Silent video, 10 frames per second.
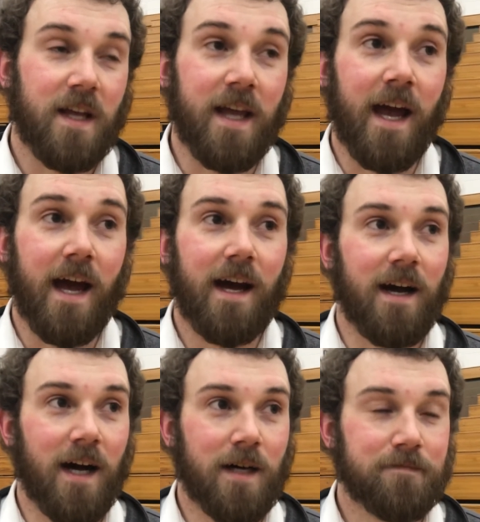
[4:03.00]

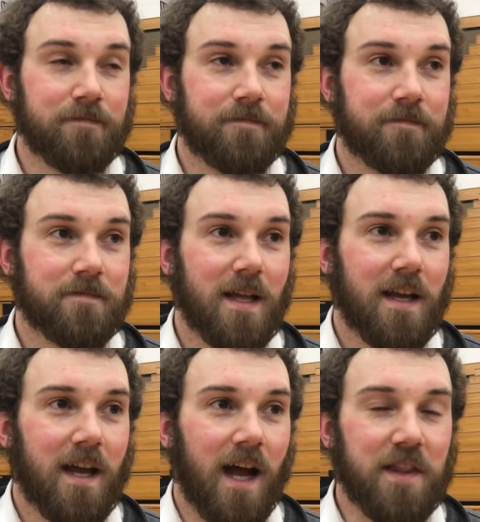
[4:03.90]
Yeah,
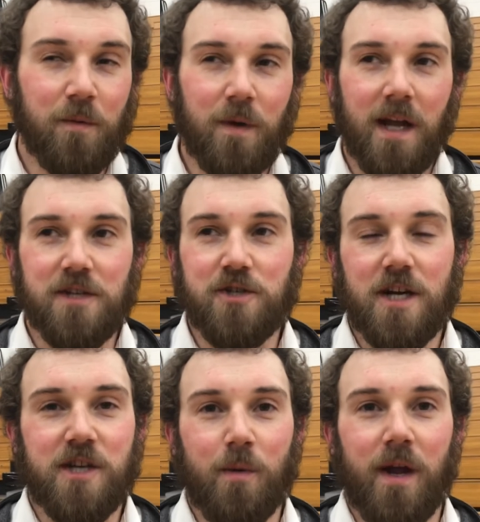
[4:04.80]
I think we had a
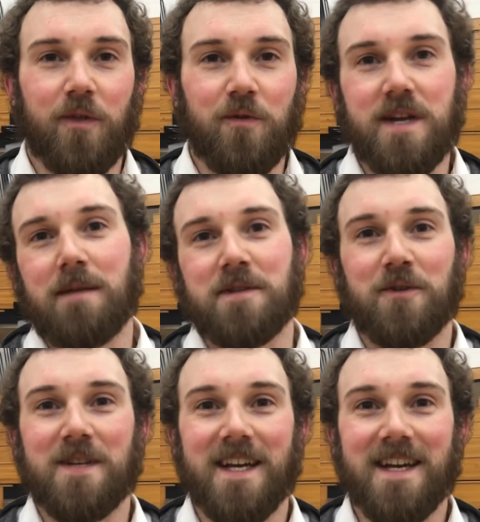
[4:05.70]
stretch there. We had 3 games in
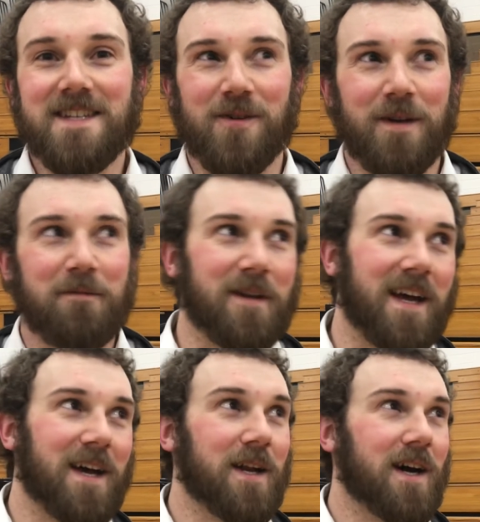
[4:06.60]
3 days, or even
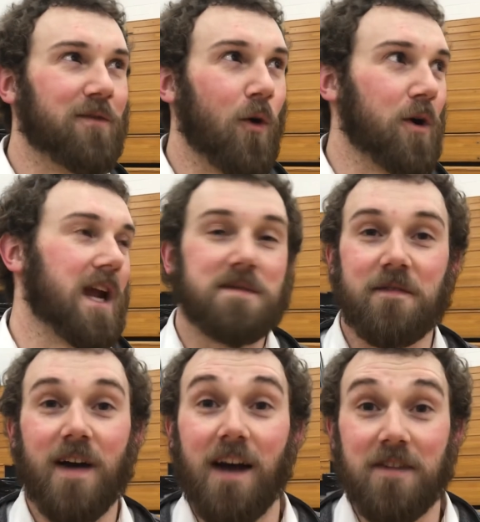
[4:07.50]
had 4 games
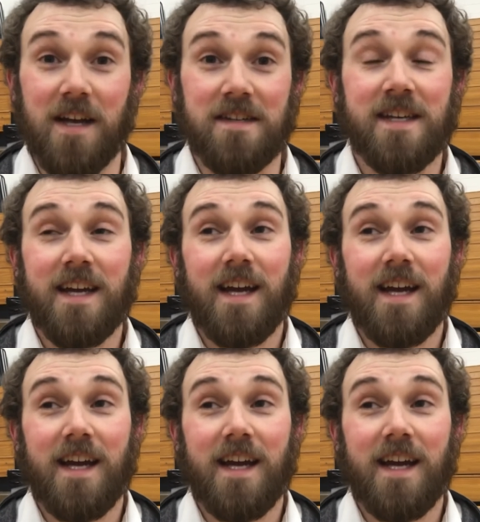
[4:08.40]
in 5 days.